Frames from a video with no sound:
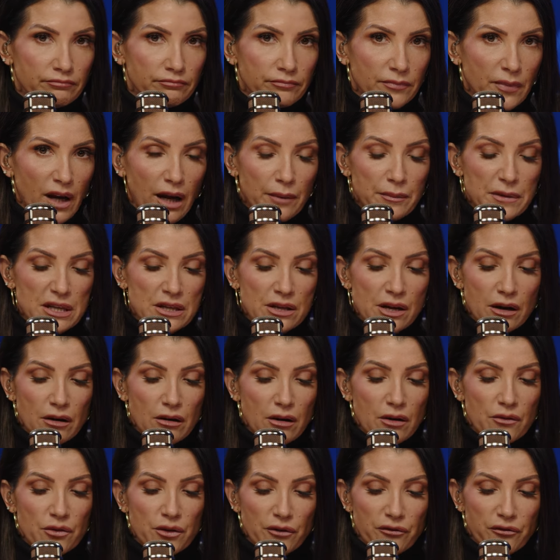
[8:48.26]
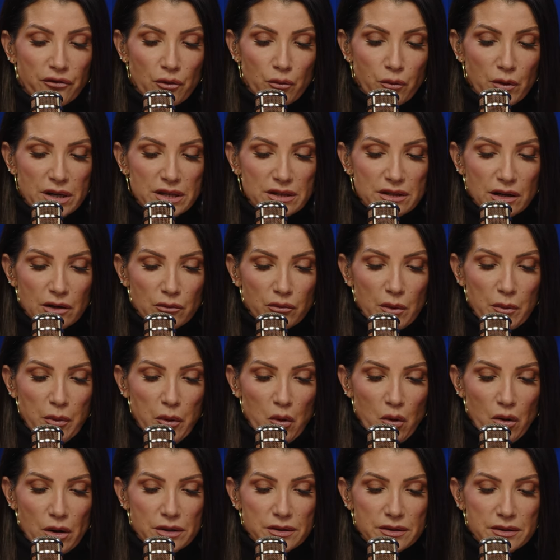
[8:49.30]
I mean, there are the forensic
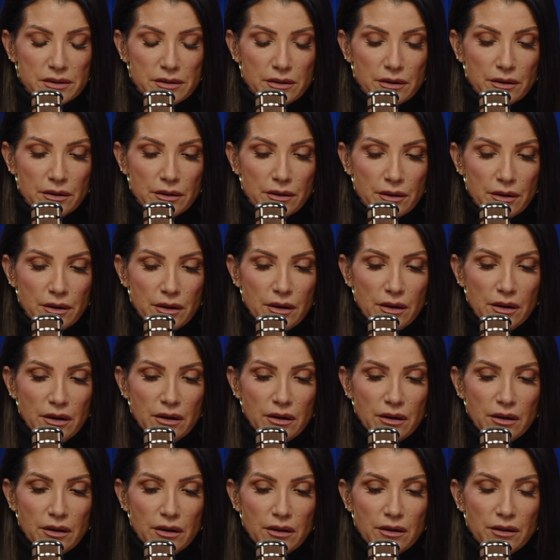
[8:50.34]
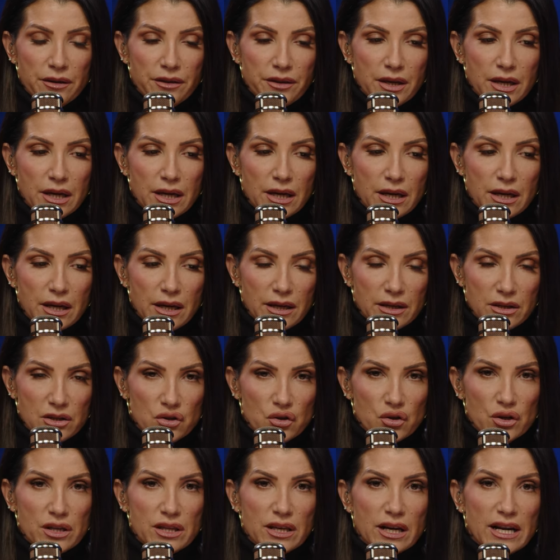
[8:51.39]
reports, the
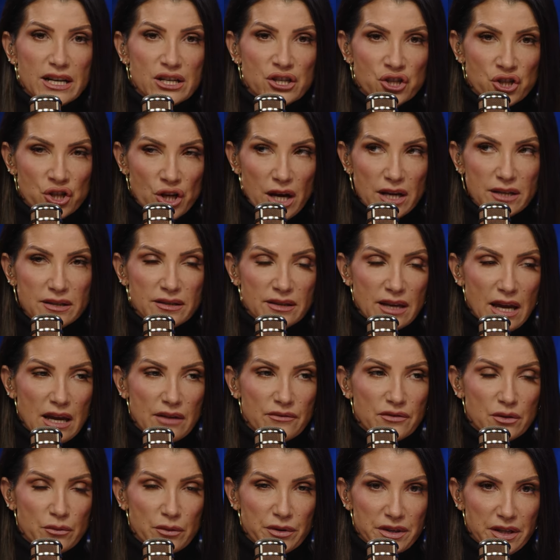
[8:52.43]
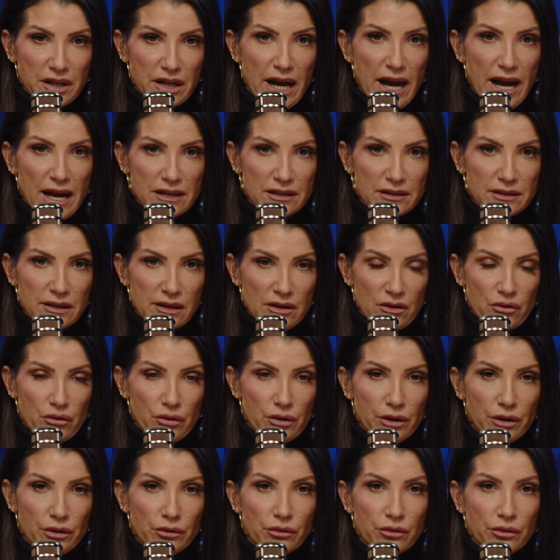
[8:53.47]
history that I just gave you with the cast and
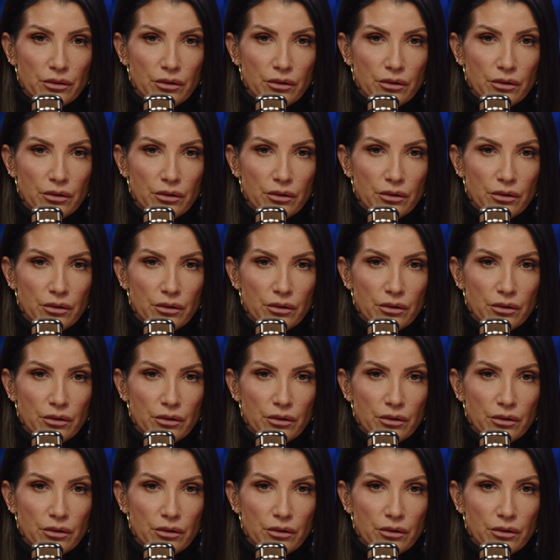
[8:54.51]
crew